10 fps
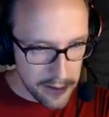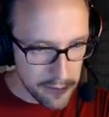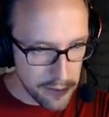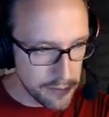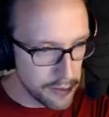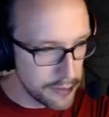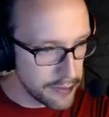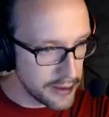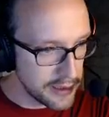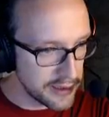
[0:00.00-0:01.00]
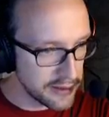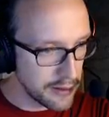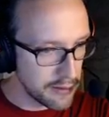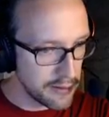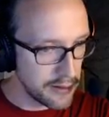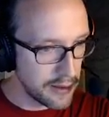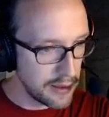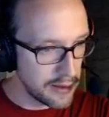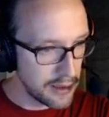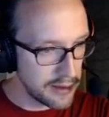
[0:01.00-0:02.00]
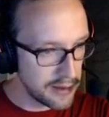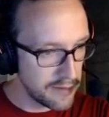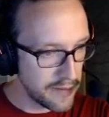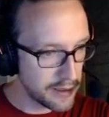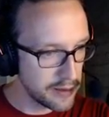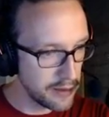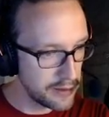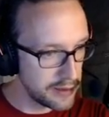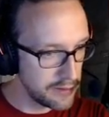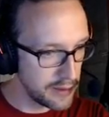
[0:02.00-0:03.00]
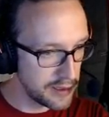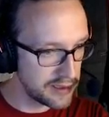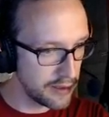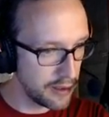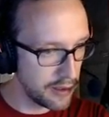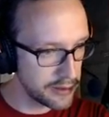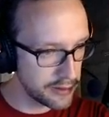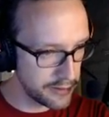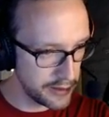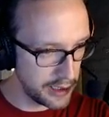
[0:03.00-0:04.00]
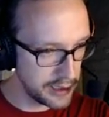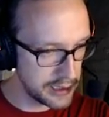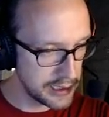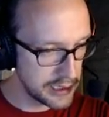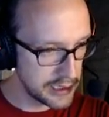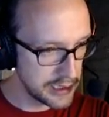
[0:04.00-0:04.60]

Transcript: The room blueprint does in fact go and do this on create.